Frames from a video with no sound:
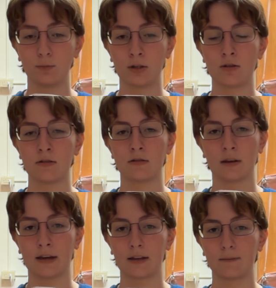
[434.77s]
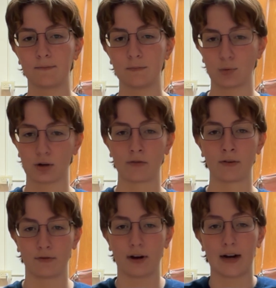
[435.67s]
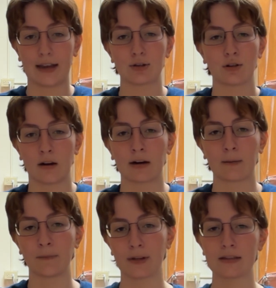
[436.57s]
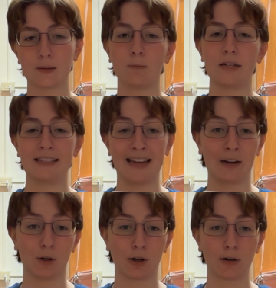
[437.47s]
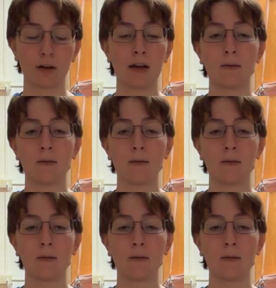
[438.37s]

which is like more of a financial harm than somebody getting hurt.